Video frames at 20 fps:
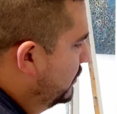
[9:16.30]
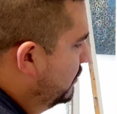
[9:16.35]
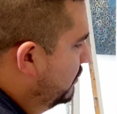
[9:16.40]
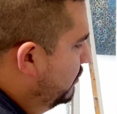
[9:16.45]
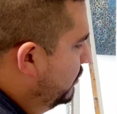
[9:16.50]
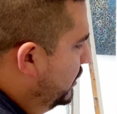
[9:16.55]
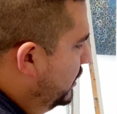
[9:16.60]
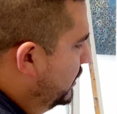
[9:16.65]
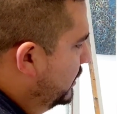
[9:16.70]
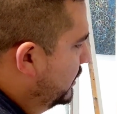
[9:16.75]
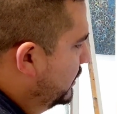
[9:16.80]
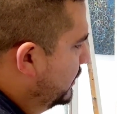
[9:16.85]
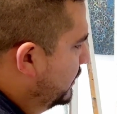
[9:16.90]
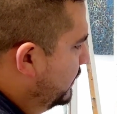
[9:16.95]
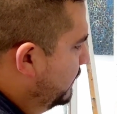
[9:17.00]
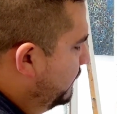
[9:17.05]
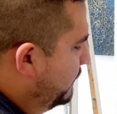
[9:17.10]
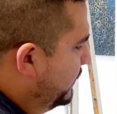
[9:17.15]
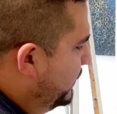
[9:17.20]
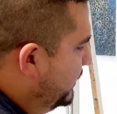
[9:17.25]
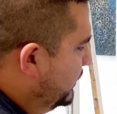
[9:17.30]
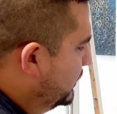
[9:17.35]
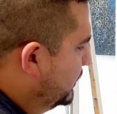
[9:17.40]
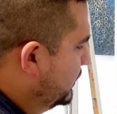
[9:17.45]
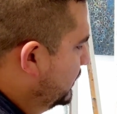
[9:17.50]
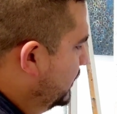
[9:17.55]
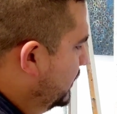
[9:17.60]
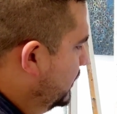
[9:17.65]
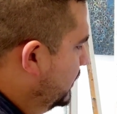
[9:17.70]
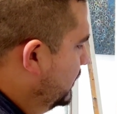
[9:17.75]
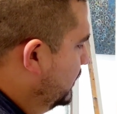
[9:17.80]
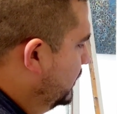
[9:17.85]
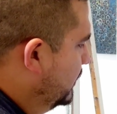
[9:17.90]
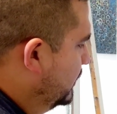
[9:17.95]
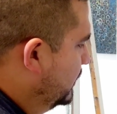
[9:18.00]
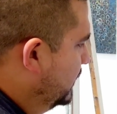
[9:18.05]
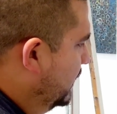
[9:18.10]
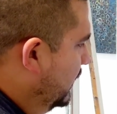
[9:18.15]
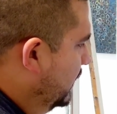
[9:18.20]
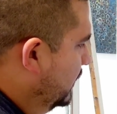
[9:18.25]
But there's something
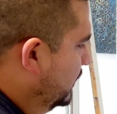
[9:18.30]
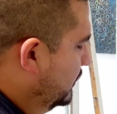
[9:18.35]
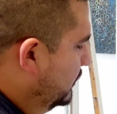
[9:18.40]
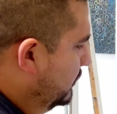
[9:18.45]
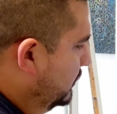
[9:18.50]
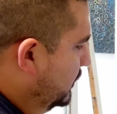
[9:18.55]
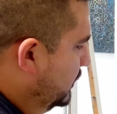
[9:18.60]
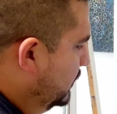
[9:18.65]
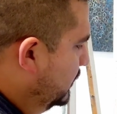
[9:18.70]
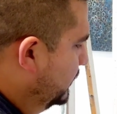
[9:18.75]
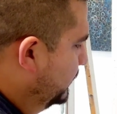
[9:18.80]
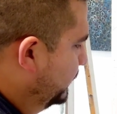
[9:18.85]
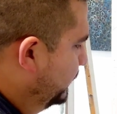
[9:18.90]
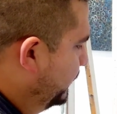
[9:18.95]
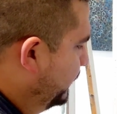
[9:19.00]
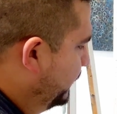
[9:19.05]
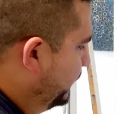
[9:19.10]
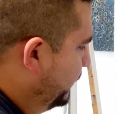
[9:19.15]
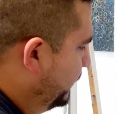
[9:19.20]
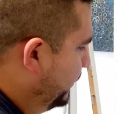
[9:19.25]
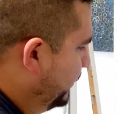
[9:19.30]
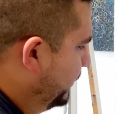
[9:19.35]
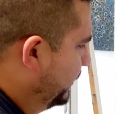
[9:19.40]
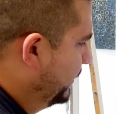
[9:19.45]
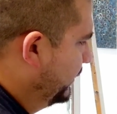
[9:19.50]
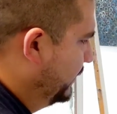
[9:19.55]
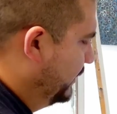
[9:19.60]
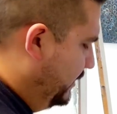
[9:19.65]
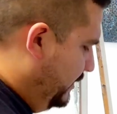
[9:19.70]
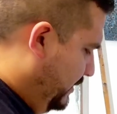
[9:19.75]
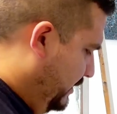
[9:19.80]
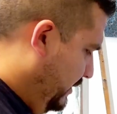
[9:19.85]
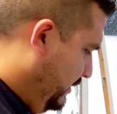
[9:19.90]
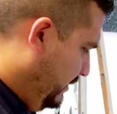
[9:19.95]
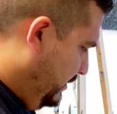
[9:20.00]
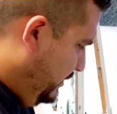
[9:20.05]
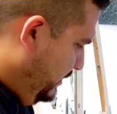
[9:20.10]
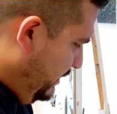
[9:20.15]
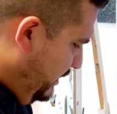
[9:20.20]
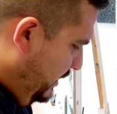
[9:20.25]
telling me
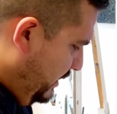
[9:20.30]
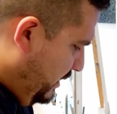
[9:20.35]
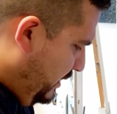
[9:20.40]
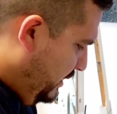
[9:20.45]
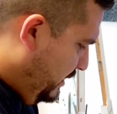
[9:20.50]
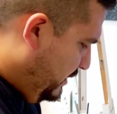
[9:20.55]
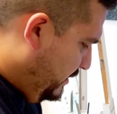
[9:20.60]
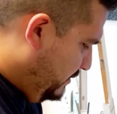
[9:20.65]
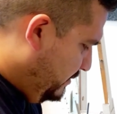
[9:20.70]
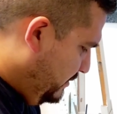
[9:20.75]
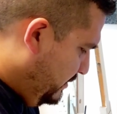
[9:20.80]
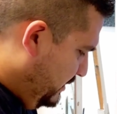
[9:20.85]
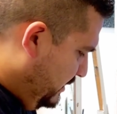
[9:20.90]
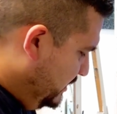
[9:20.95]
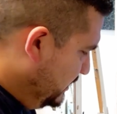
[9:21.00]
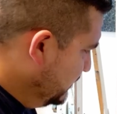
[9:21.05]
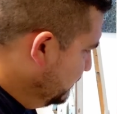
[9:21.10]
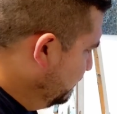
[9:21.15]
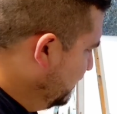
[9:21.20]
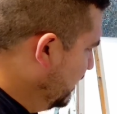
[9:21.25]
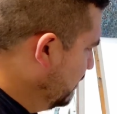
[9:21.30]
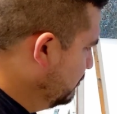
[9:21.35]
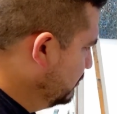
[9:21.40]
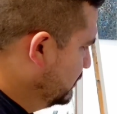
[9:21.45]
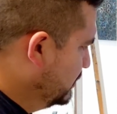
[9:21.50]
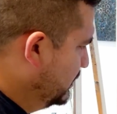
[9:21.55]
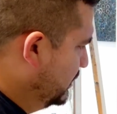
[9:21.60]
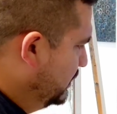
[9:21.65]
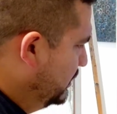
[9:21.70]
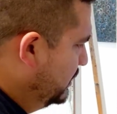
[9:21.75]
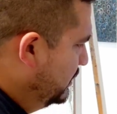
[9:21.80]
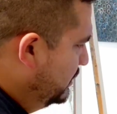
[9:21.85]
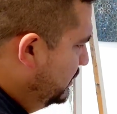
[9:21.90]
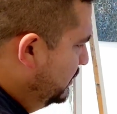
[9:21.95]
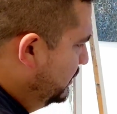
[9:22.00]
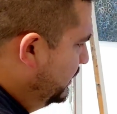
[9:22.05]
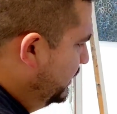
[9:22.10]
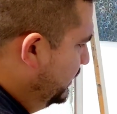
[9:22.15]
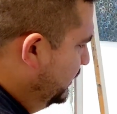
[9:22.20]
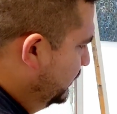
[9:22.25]
that this
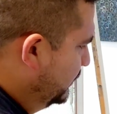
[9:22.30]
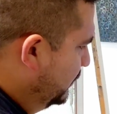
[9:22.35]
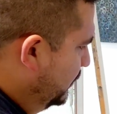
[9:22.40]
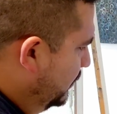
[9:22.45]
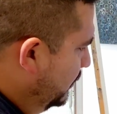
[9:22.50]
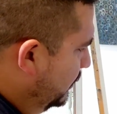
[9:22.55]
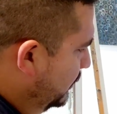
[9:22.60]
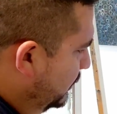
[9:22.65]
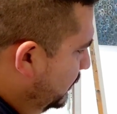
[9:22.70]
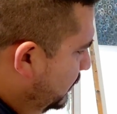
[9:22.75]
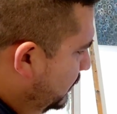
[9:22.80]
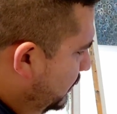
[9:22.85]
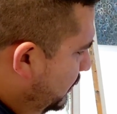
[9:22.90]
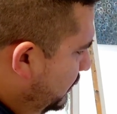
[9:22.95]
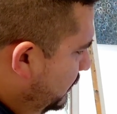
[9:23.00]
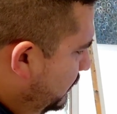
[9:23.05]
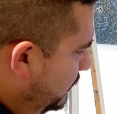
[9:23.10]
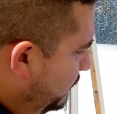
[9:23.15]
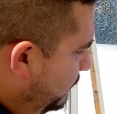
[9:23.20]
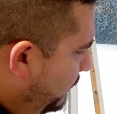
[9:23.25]
mountain, it's all of a sudden